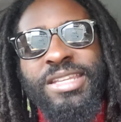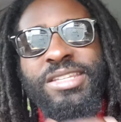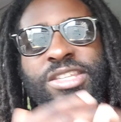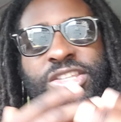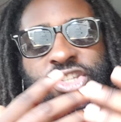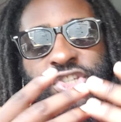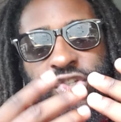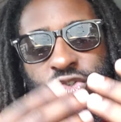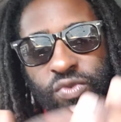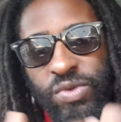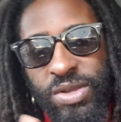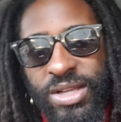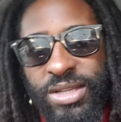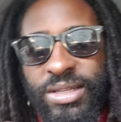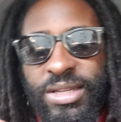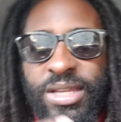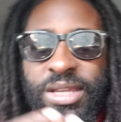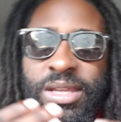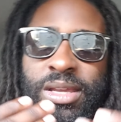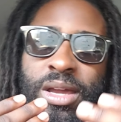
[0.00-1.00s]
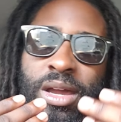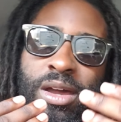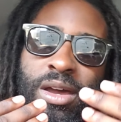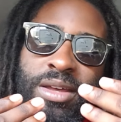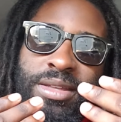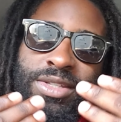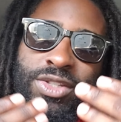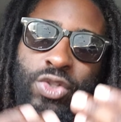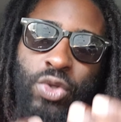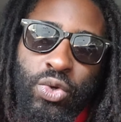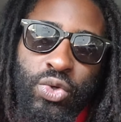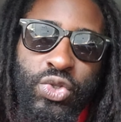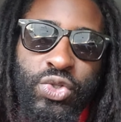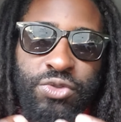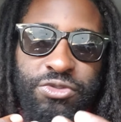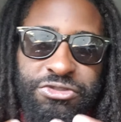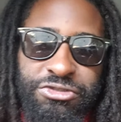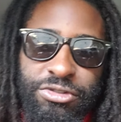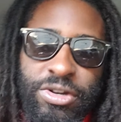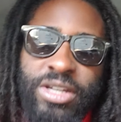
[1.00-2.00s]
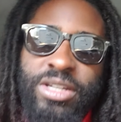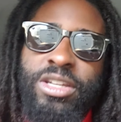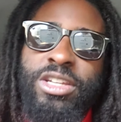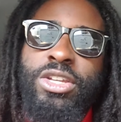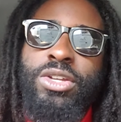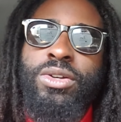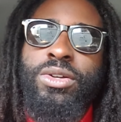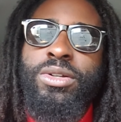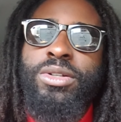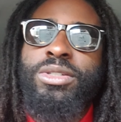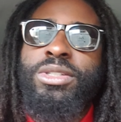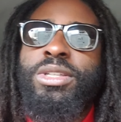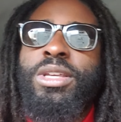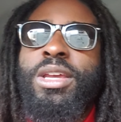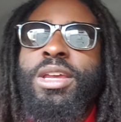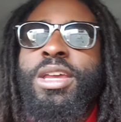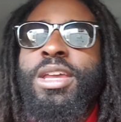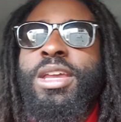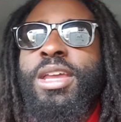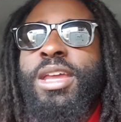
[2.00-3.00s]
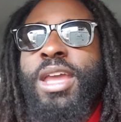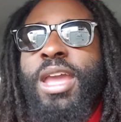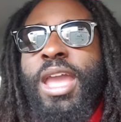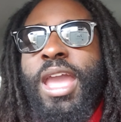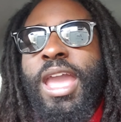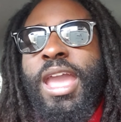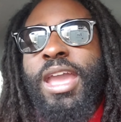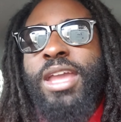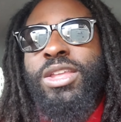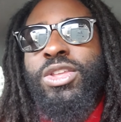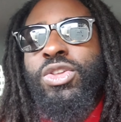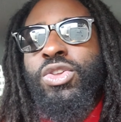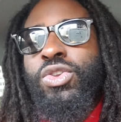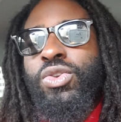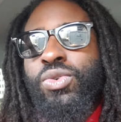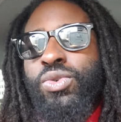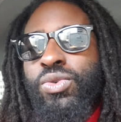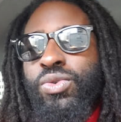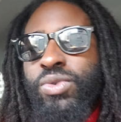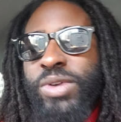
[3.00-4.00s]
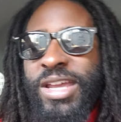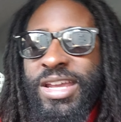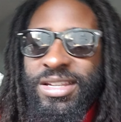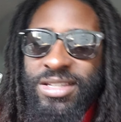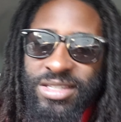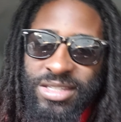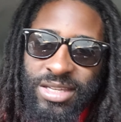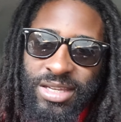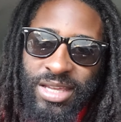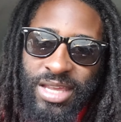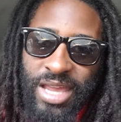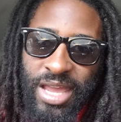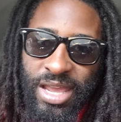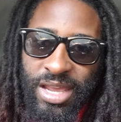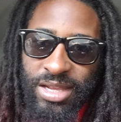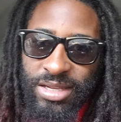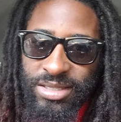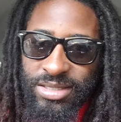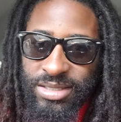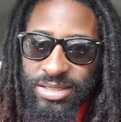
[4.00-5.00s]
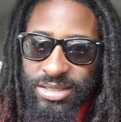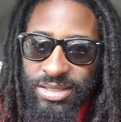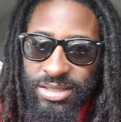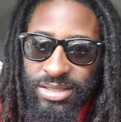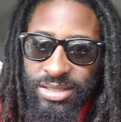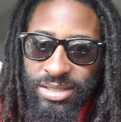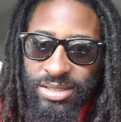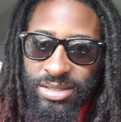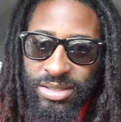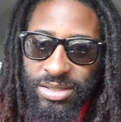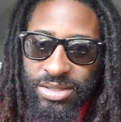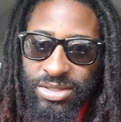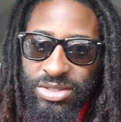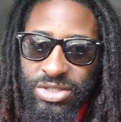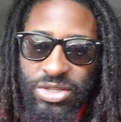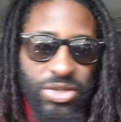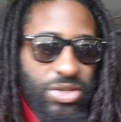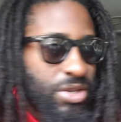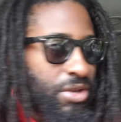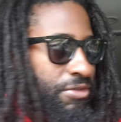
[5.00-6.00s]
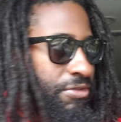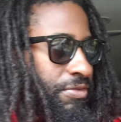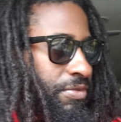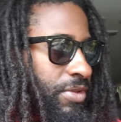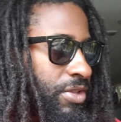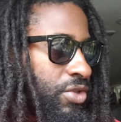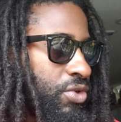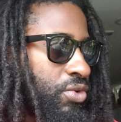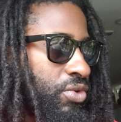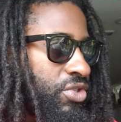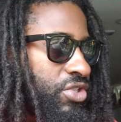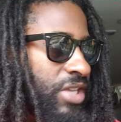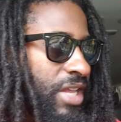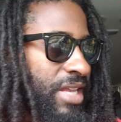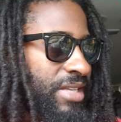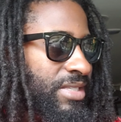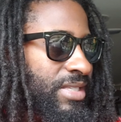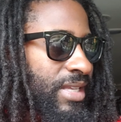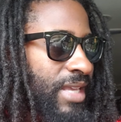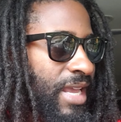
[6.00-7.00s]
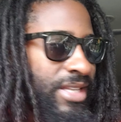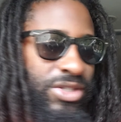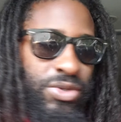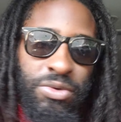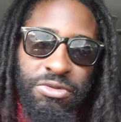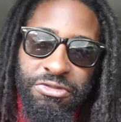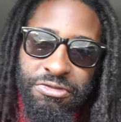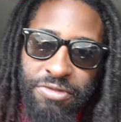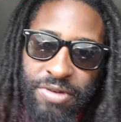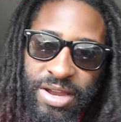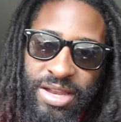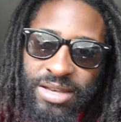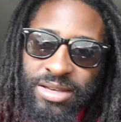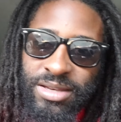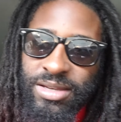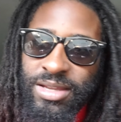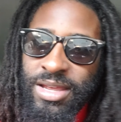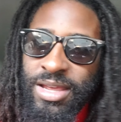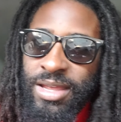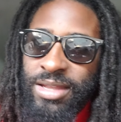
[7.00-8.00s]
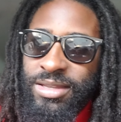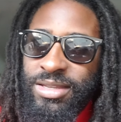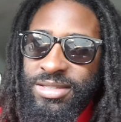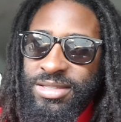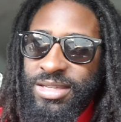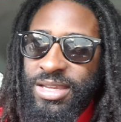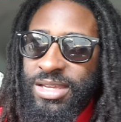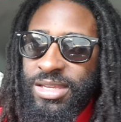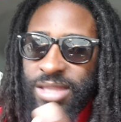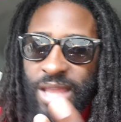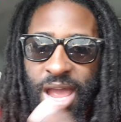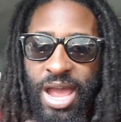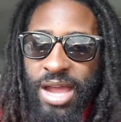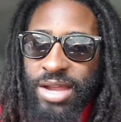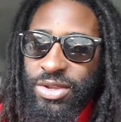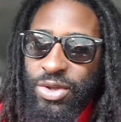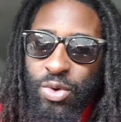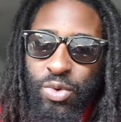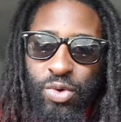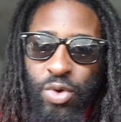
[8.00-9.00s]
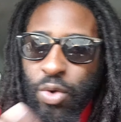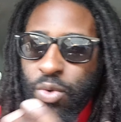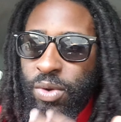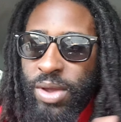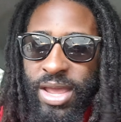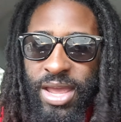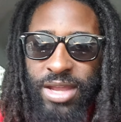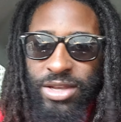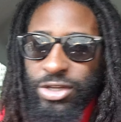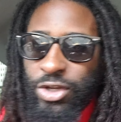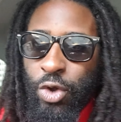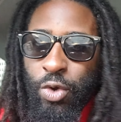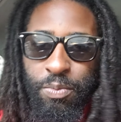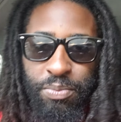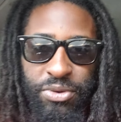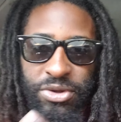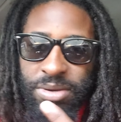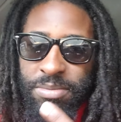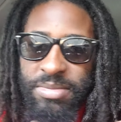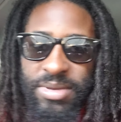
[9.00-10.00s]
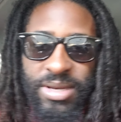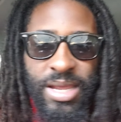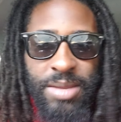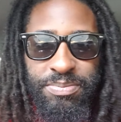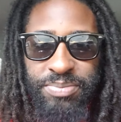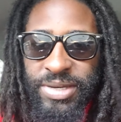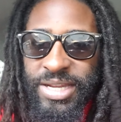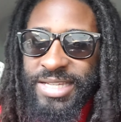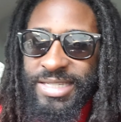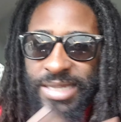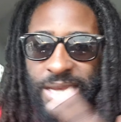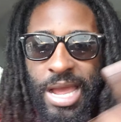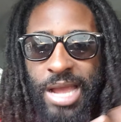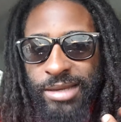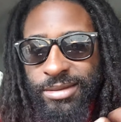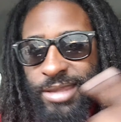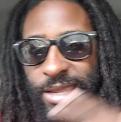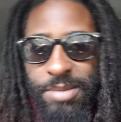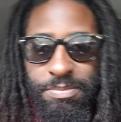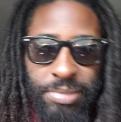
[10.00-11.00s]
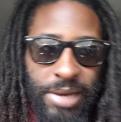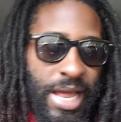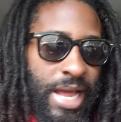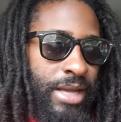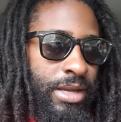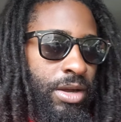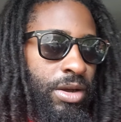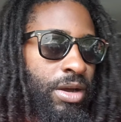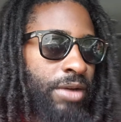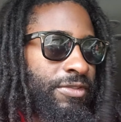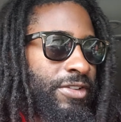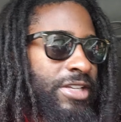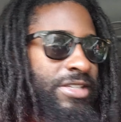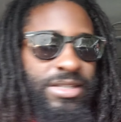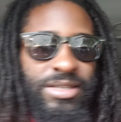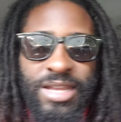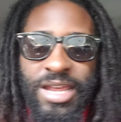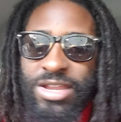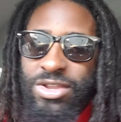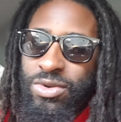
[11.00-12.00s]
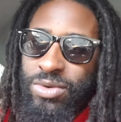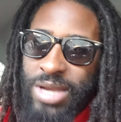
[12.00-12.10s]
This is strictly a social friend of yours. And you instigate to your you instigate to a friend to say, nah, yo, go ahead, yo, put them in their place, knock their block off, this and that.